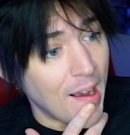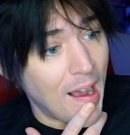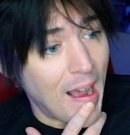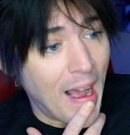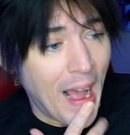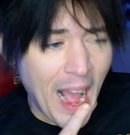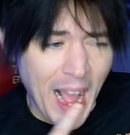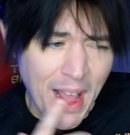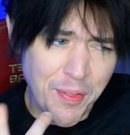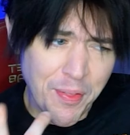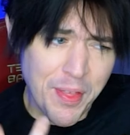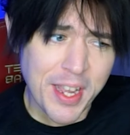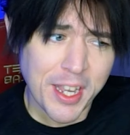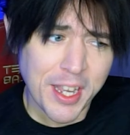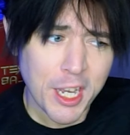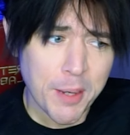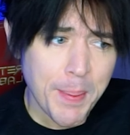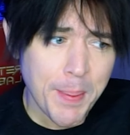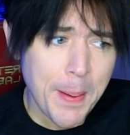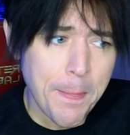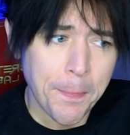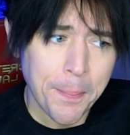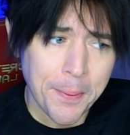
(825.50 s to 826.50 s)
I think could
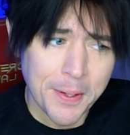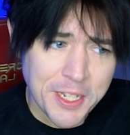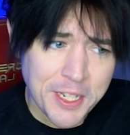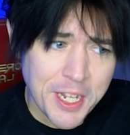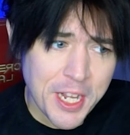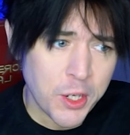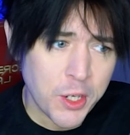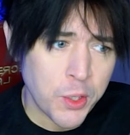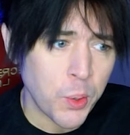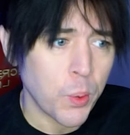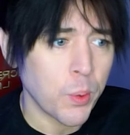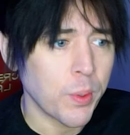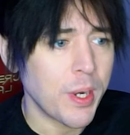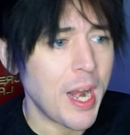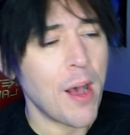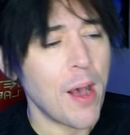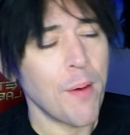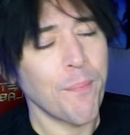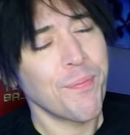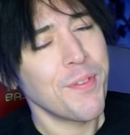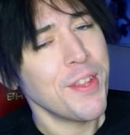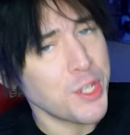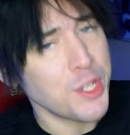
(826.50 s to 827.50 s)
be pretty cool. Now,
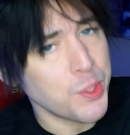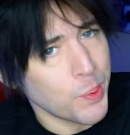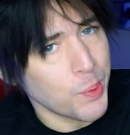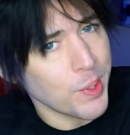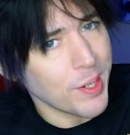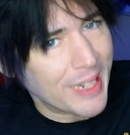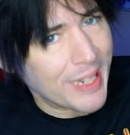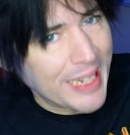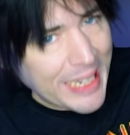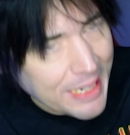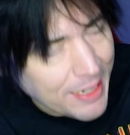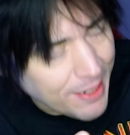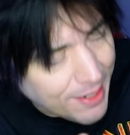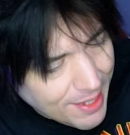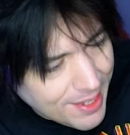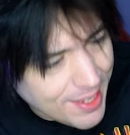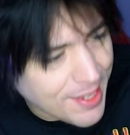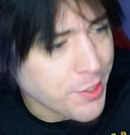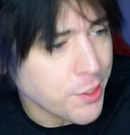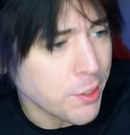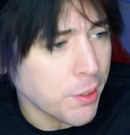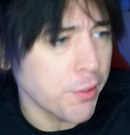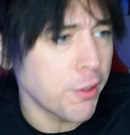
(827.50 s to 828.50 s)
this one
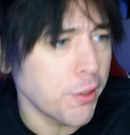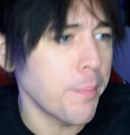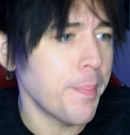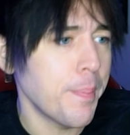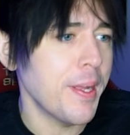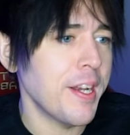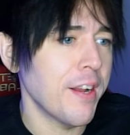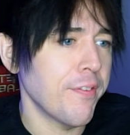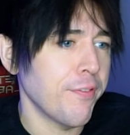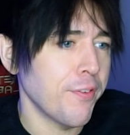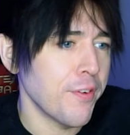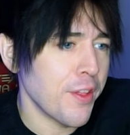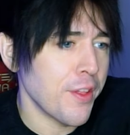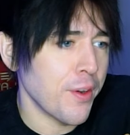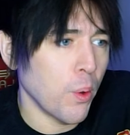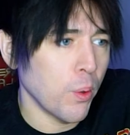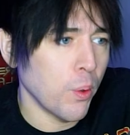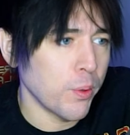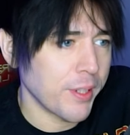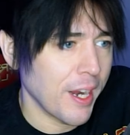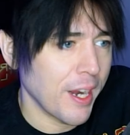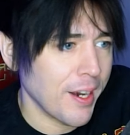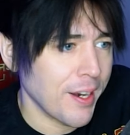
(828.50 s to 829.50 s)
is a little bit different than
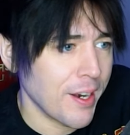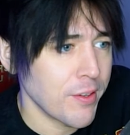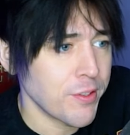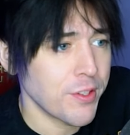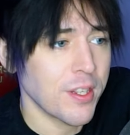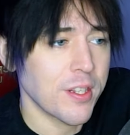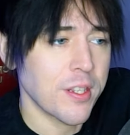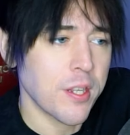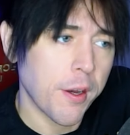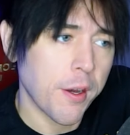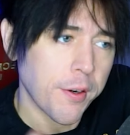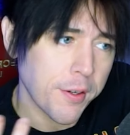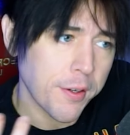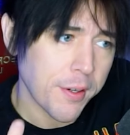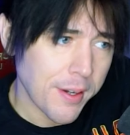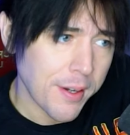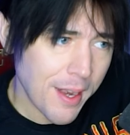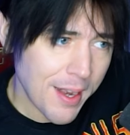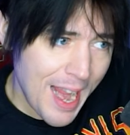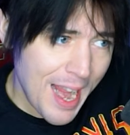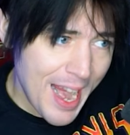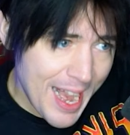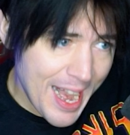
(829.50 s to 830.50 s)
old Gyarados. It's
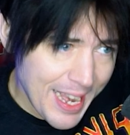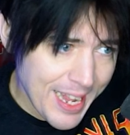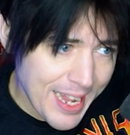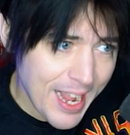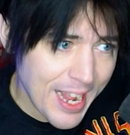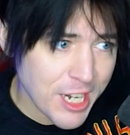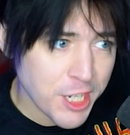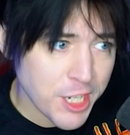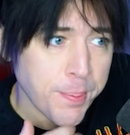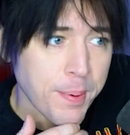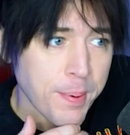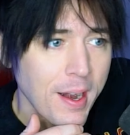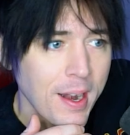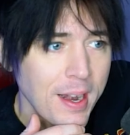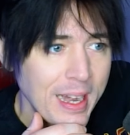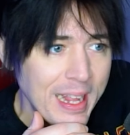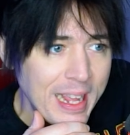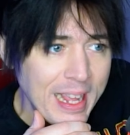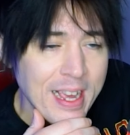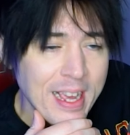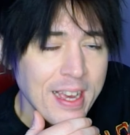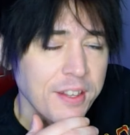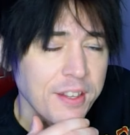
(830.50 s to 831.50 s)
180 HP on an
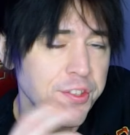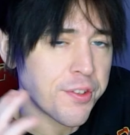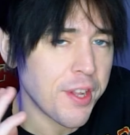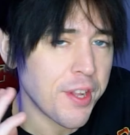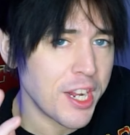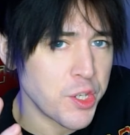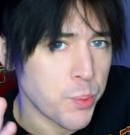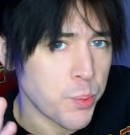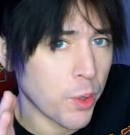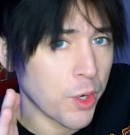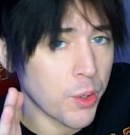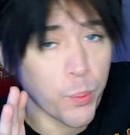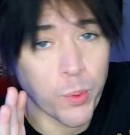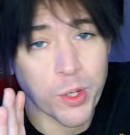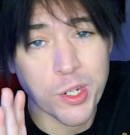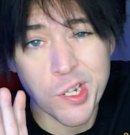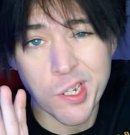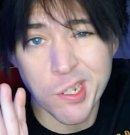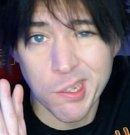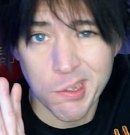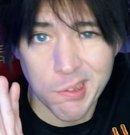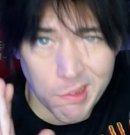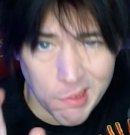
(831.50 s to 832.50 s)
EX stage 1, which
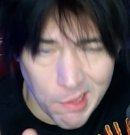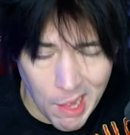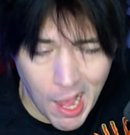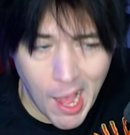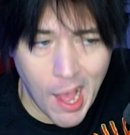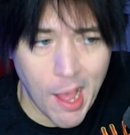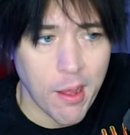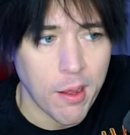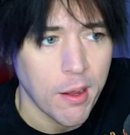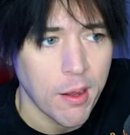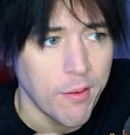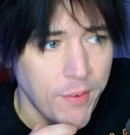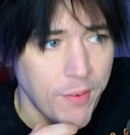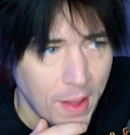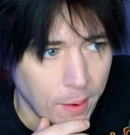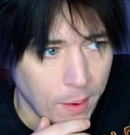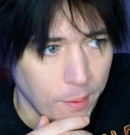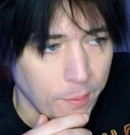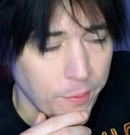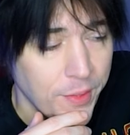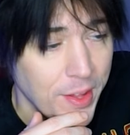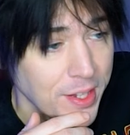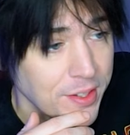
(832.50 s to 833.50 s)
is a lot of
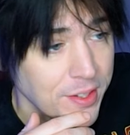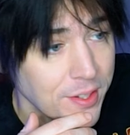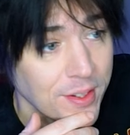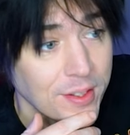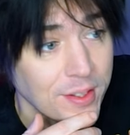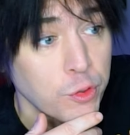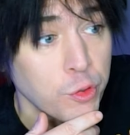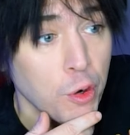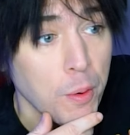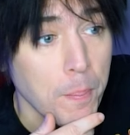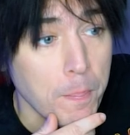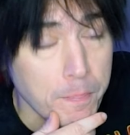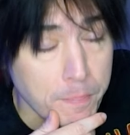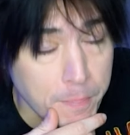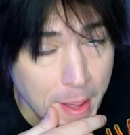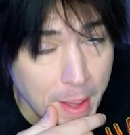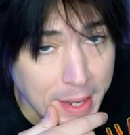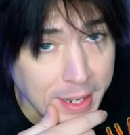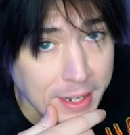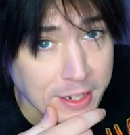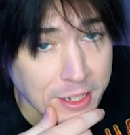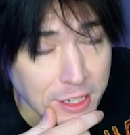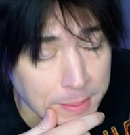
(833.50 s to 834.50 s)
health. That's a
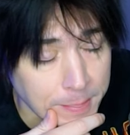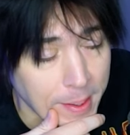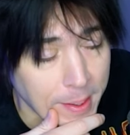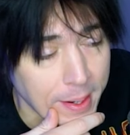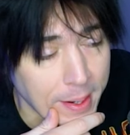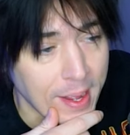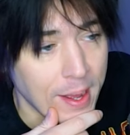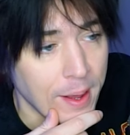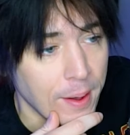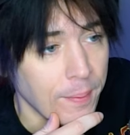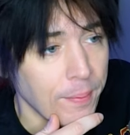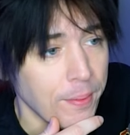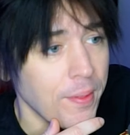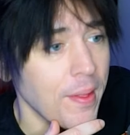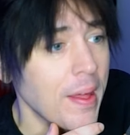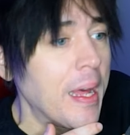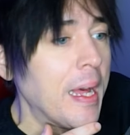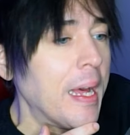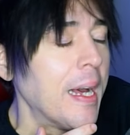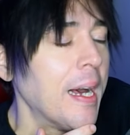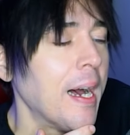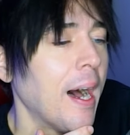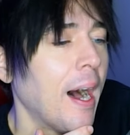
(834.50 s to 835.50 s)
tremendous amount of health
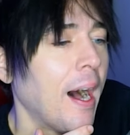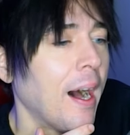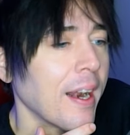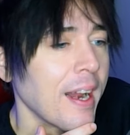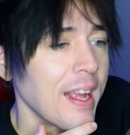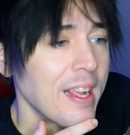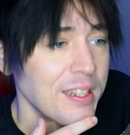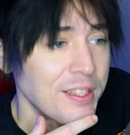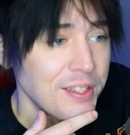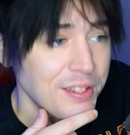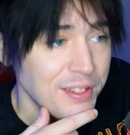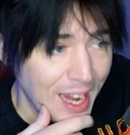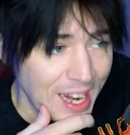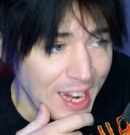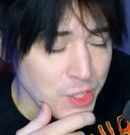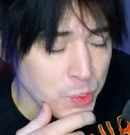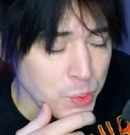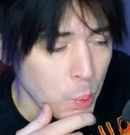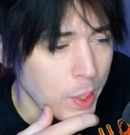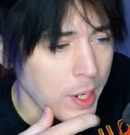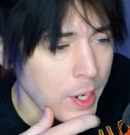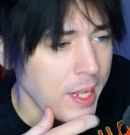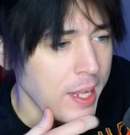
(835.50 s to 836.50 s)
on a stage
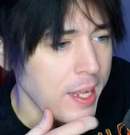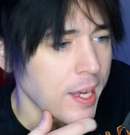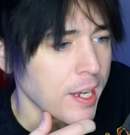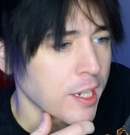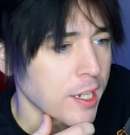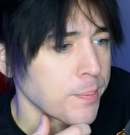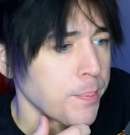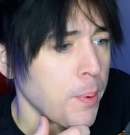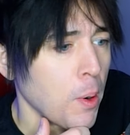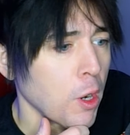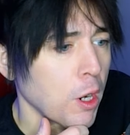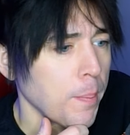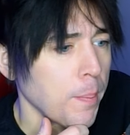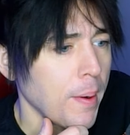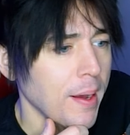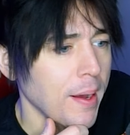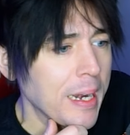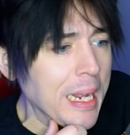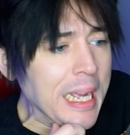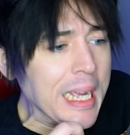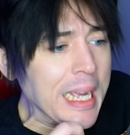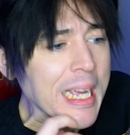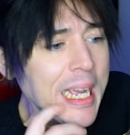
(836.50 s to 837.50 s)
1 EX Pokemon.
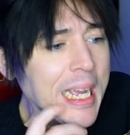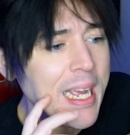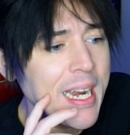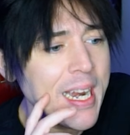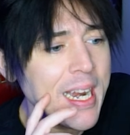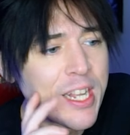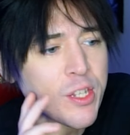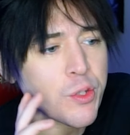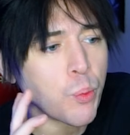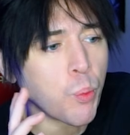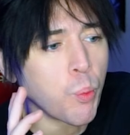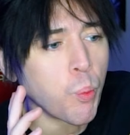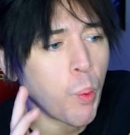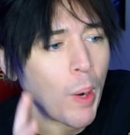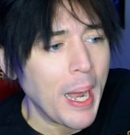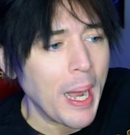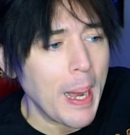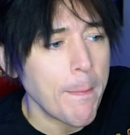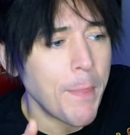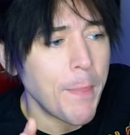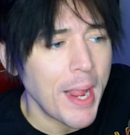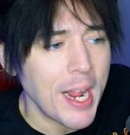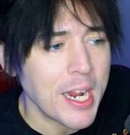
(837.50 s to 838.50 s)
And it has
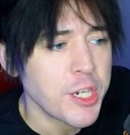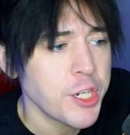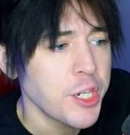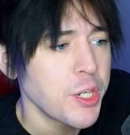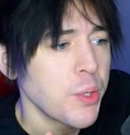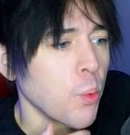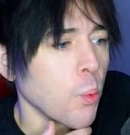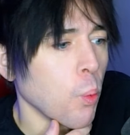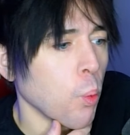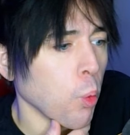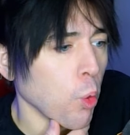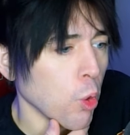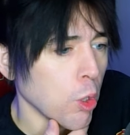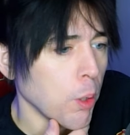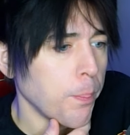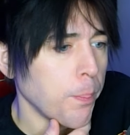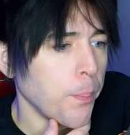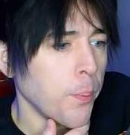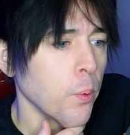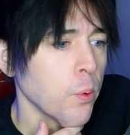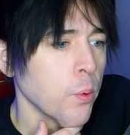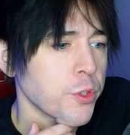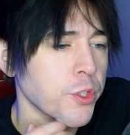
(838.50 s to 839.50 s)
Rampaging
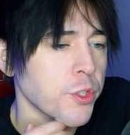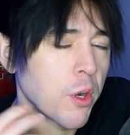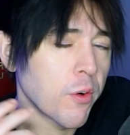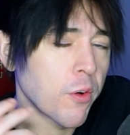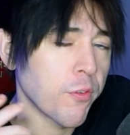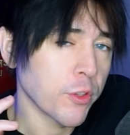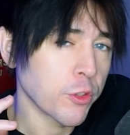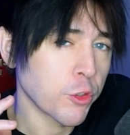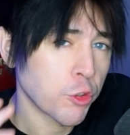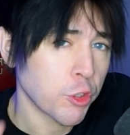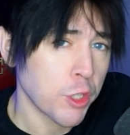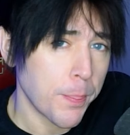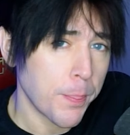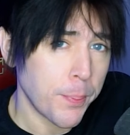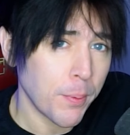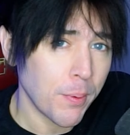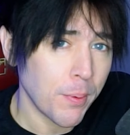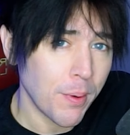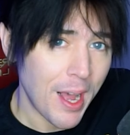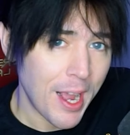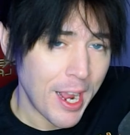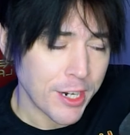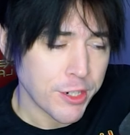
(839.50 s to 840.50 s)
Whirlpool. So for triple
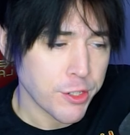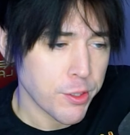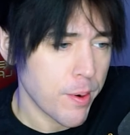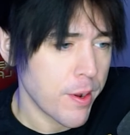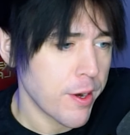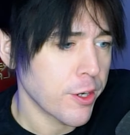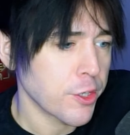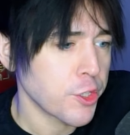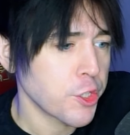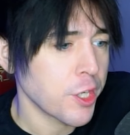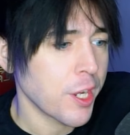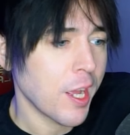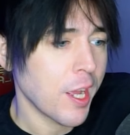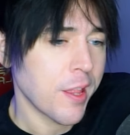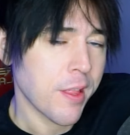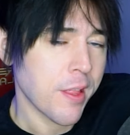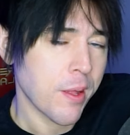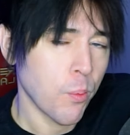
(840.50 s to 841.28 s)
Hydro Energy and then